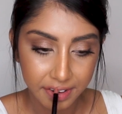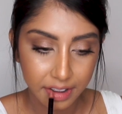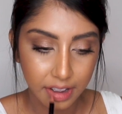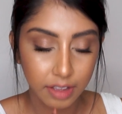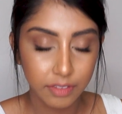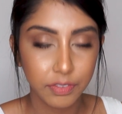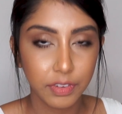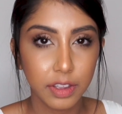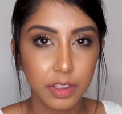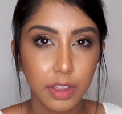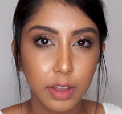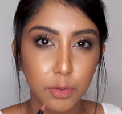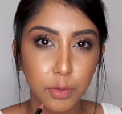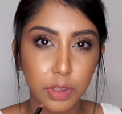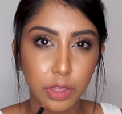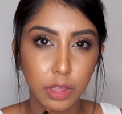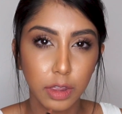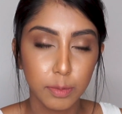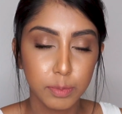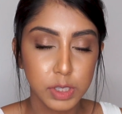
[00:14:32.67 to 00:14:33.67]
I feel like
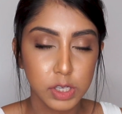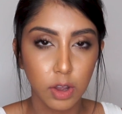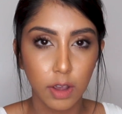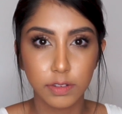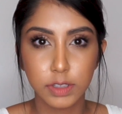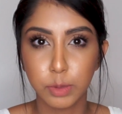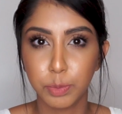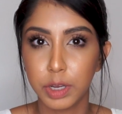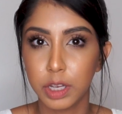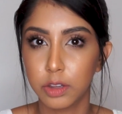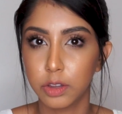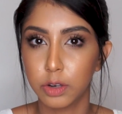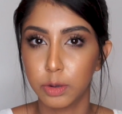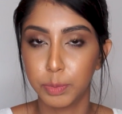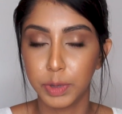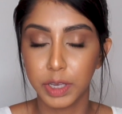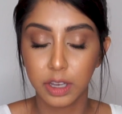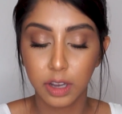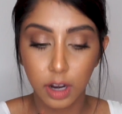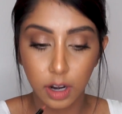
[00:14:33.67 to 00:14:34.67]
with lips you have to be a little
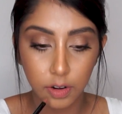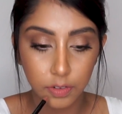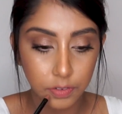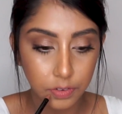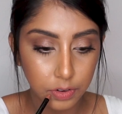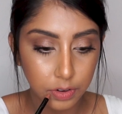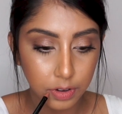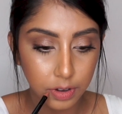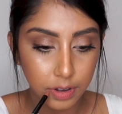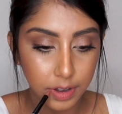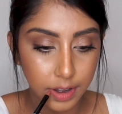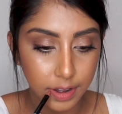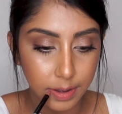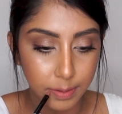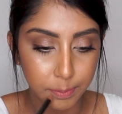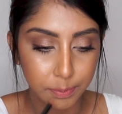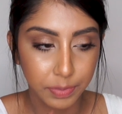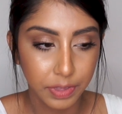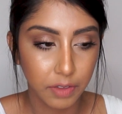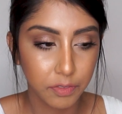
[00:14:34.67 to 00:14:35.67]
bit careful.
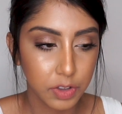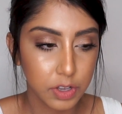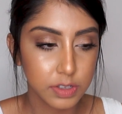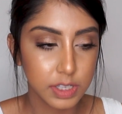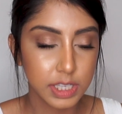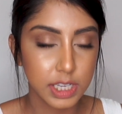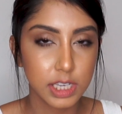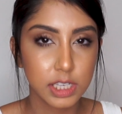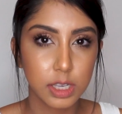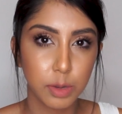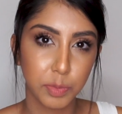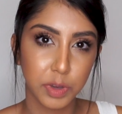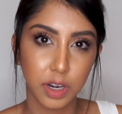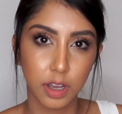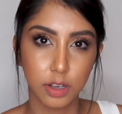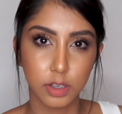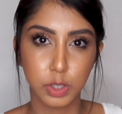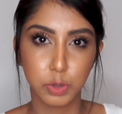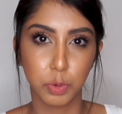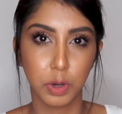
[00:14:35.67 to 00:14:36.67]
If you see someone
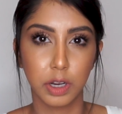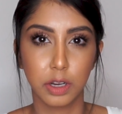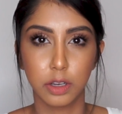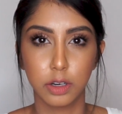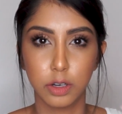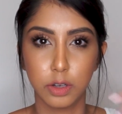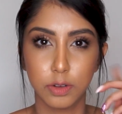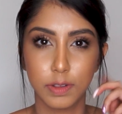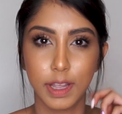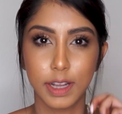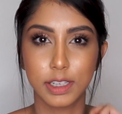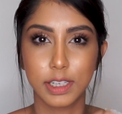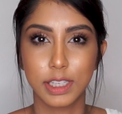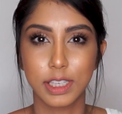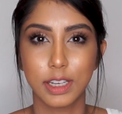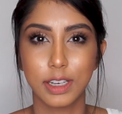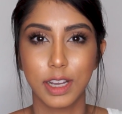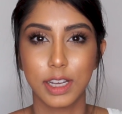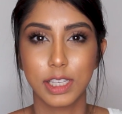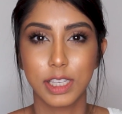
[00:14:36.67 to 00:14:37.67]
else wearing a nude, that
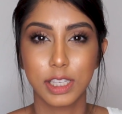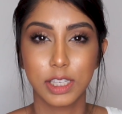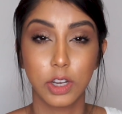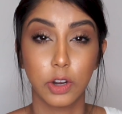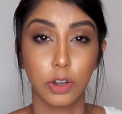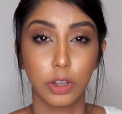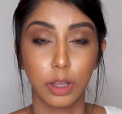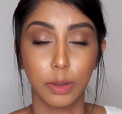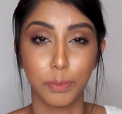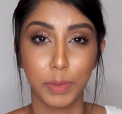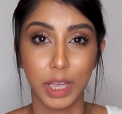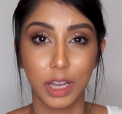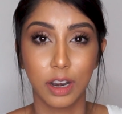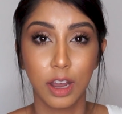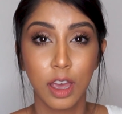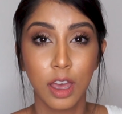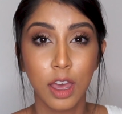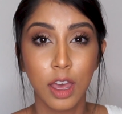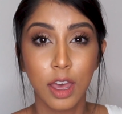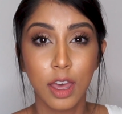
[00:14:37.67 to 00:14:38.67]
doesn't necessarily mean
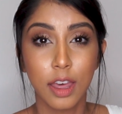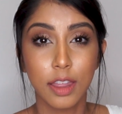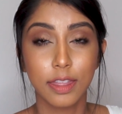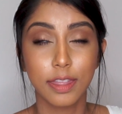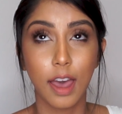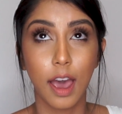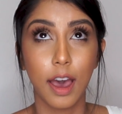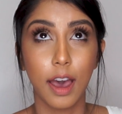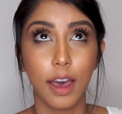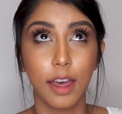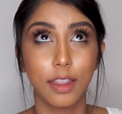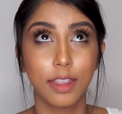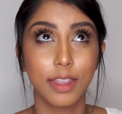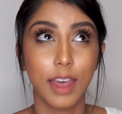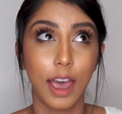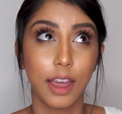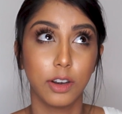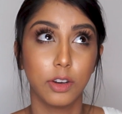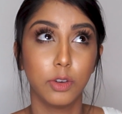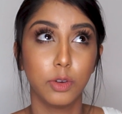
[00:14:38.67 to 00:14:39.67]

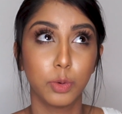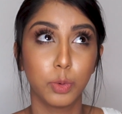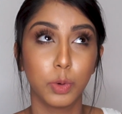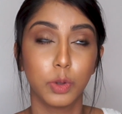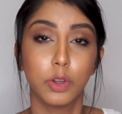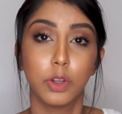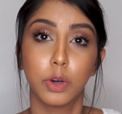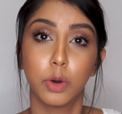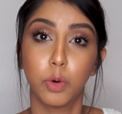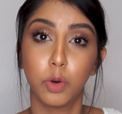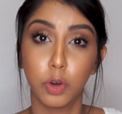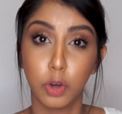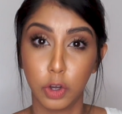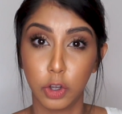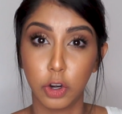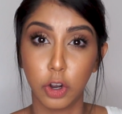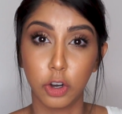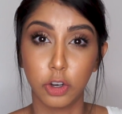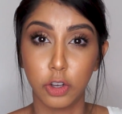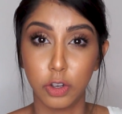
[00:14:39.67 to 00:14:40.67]
that nude will look good
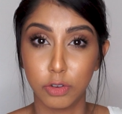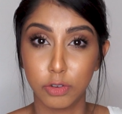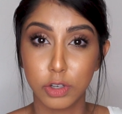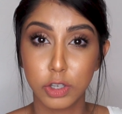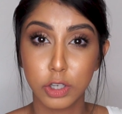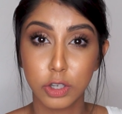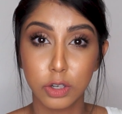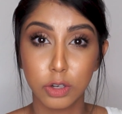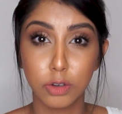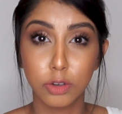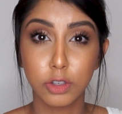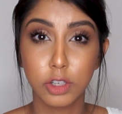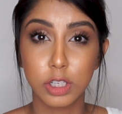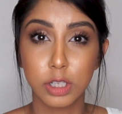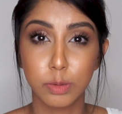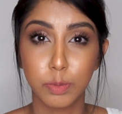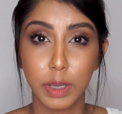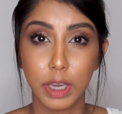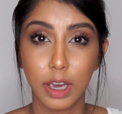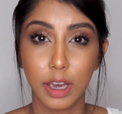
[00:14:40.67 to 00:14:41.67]
on you too,
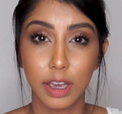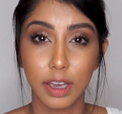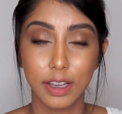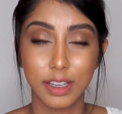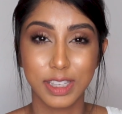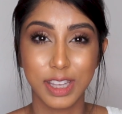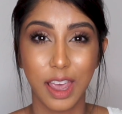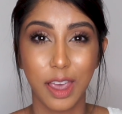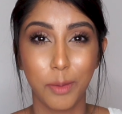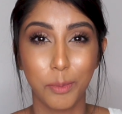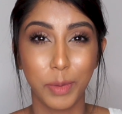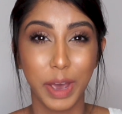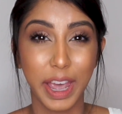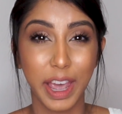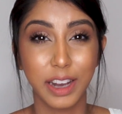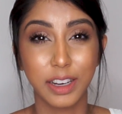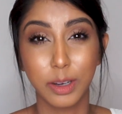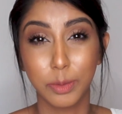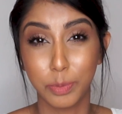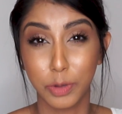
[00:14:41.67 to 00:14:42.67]
just because it might
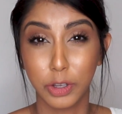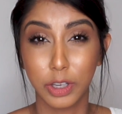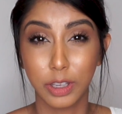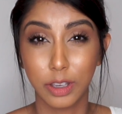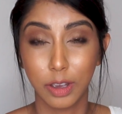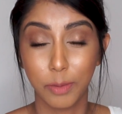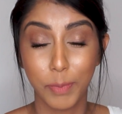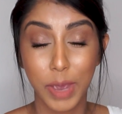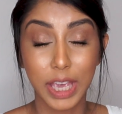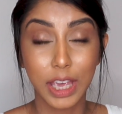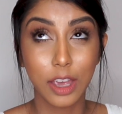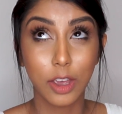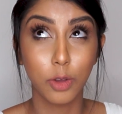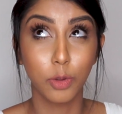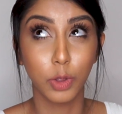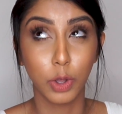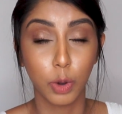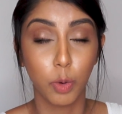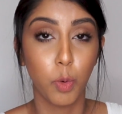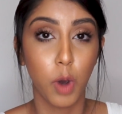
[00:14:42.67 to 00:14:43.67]
end up making you
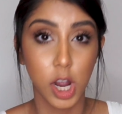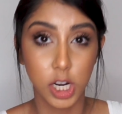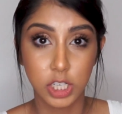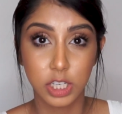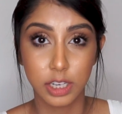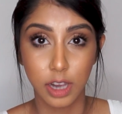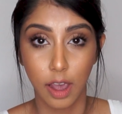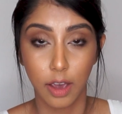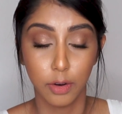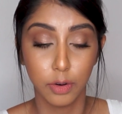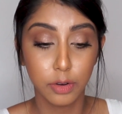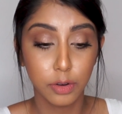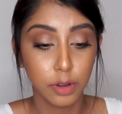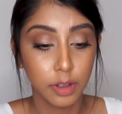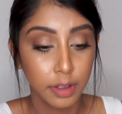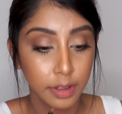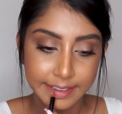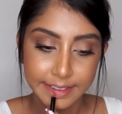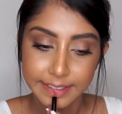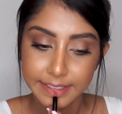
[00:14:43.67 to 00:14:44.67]
look washed out.
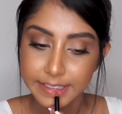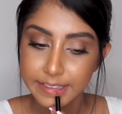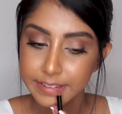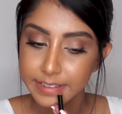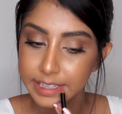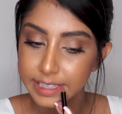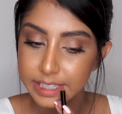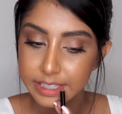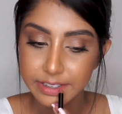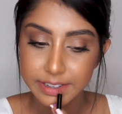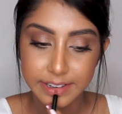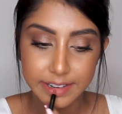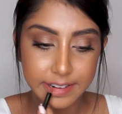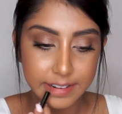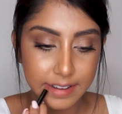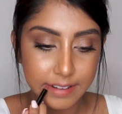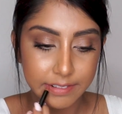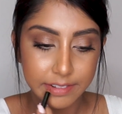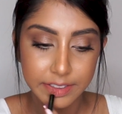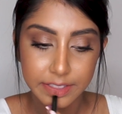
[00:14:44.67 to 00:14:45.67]
So I started
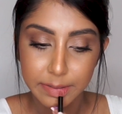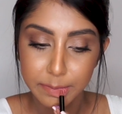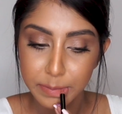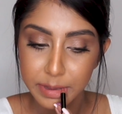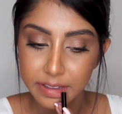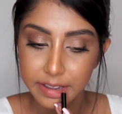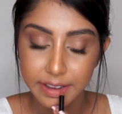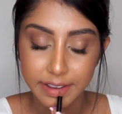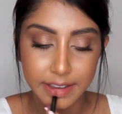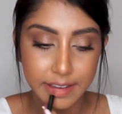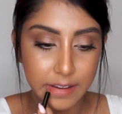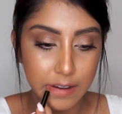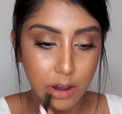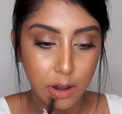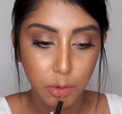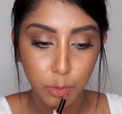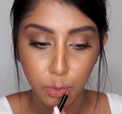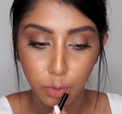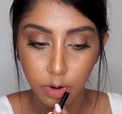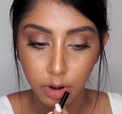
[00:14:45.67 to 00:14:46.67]
off with applying
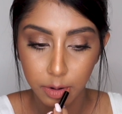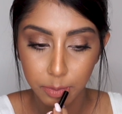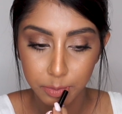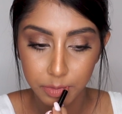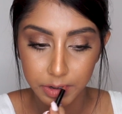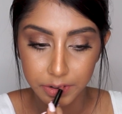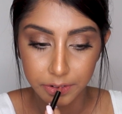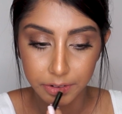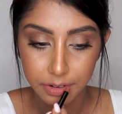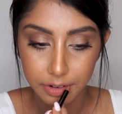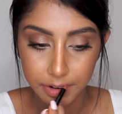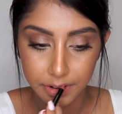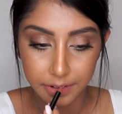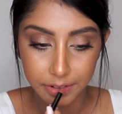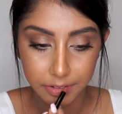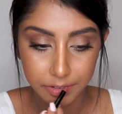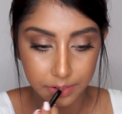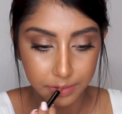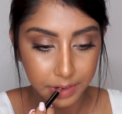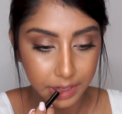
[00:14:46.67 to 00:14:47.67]
Warm Nude all
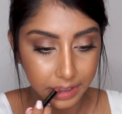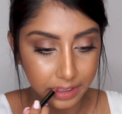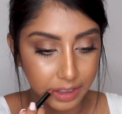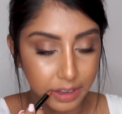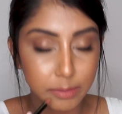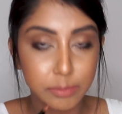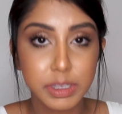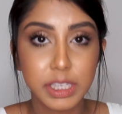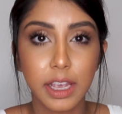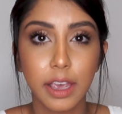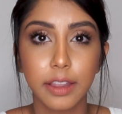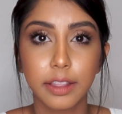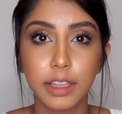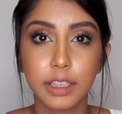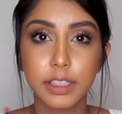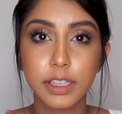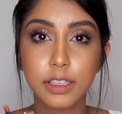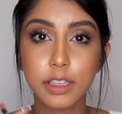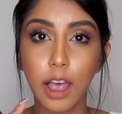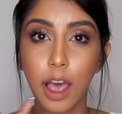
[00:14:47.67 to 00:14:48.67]
over my lips, and
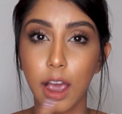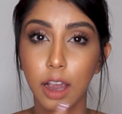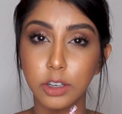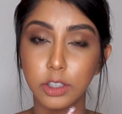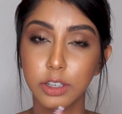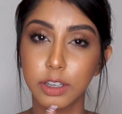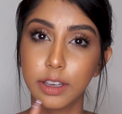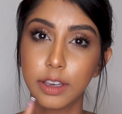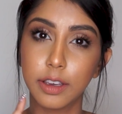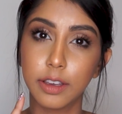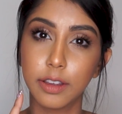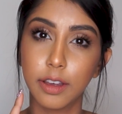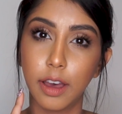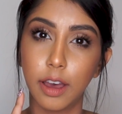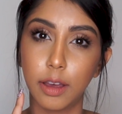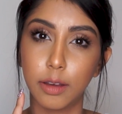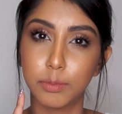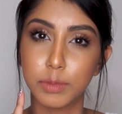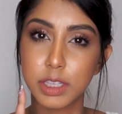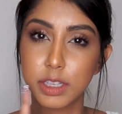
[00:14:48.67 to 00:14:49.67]
this is actually
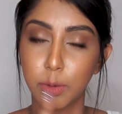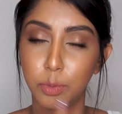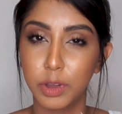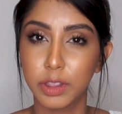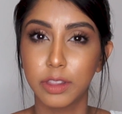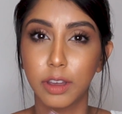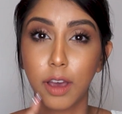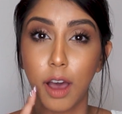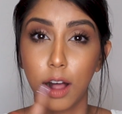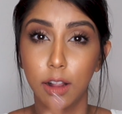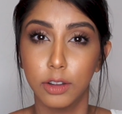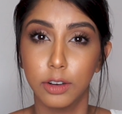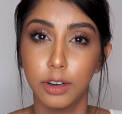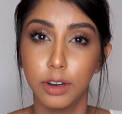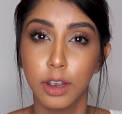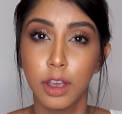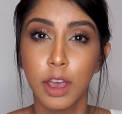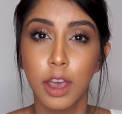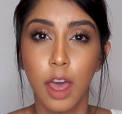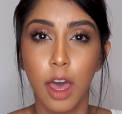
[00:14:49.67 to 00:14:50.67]
somewhat the
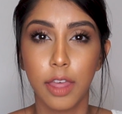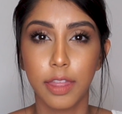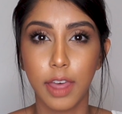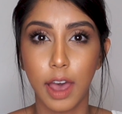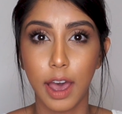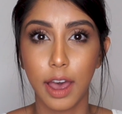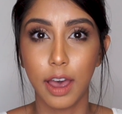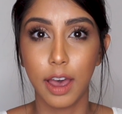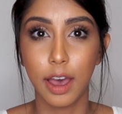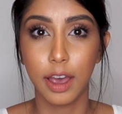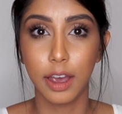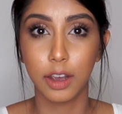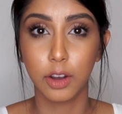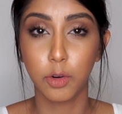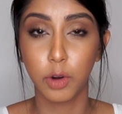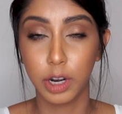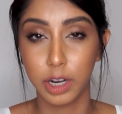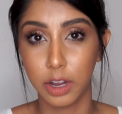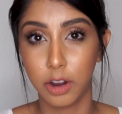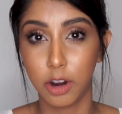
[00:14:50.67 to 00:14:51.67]
color that
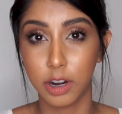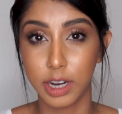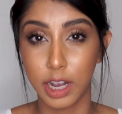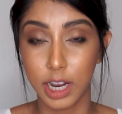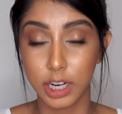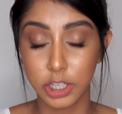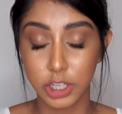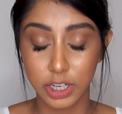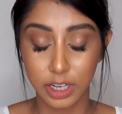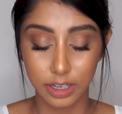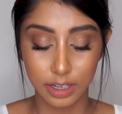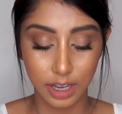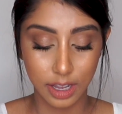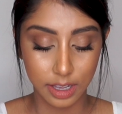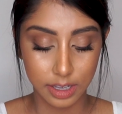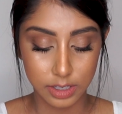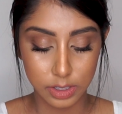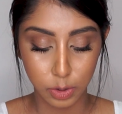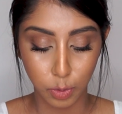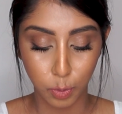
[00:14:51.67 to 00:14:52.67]
Kourtney Kardashian
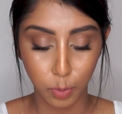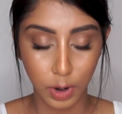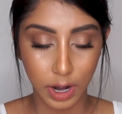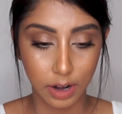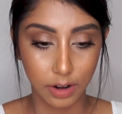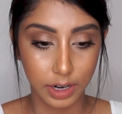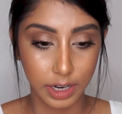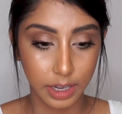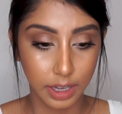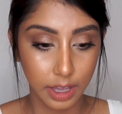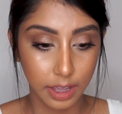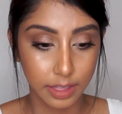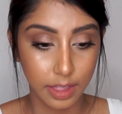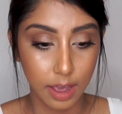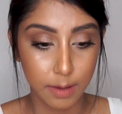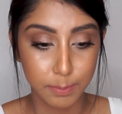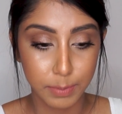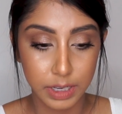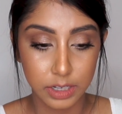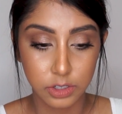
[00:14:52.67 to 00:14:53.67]
is wearing in
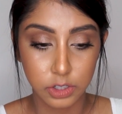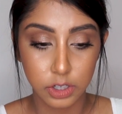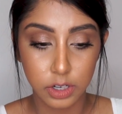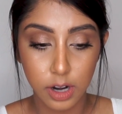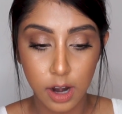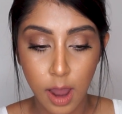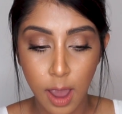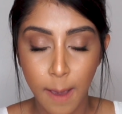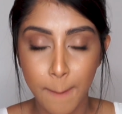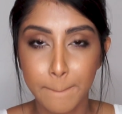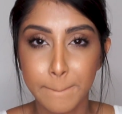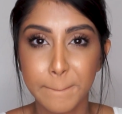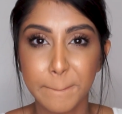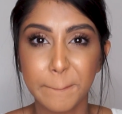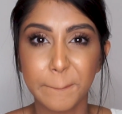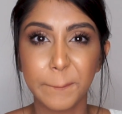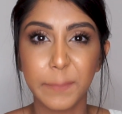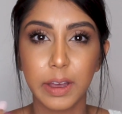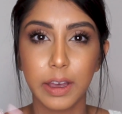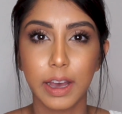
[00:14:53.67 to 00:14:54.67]
that picture.
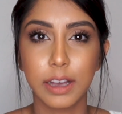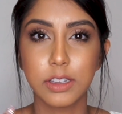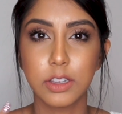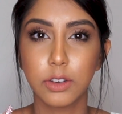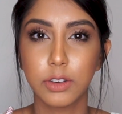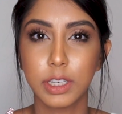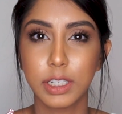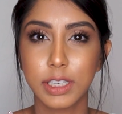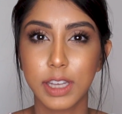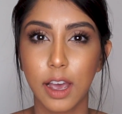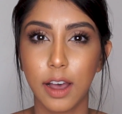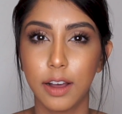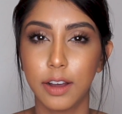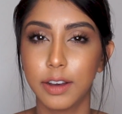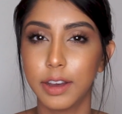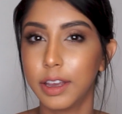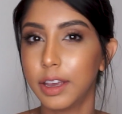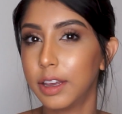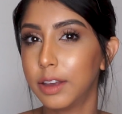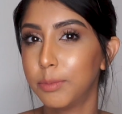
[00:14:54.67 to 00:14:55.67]
but as you can
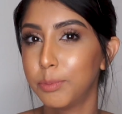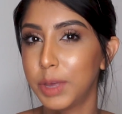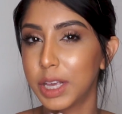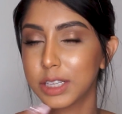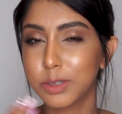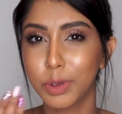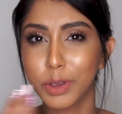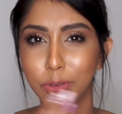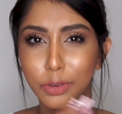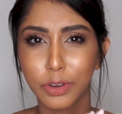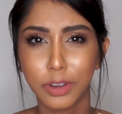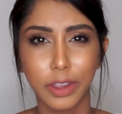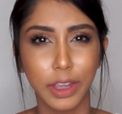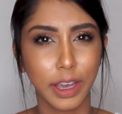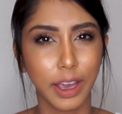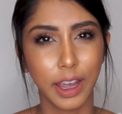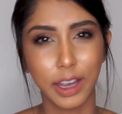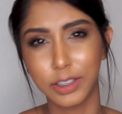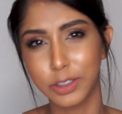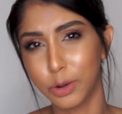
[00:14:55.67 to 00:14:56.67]
tell, it makes me look like
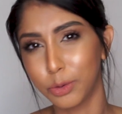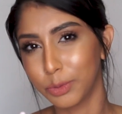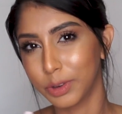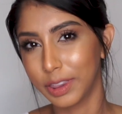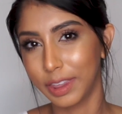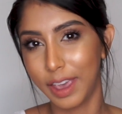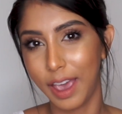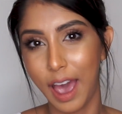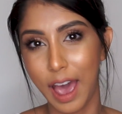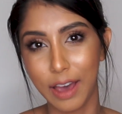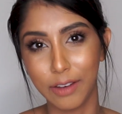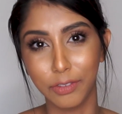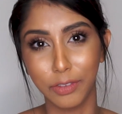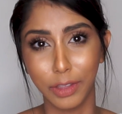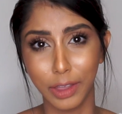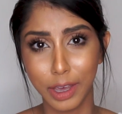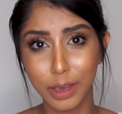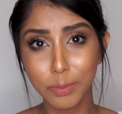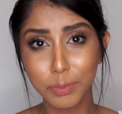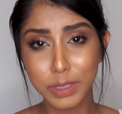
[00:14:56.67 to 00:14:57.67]
I don't really have
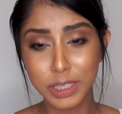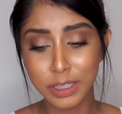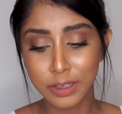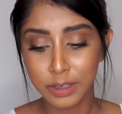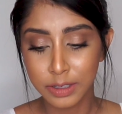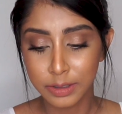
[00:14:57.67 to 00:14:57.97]
lips.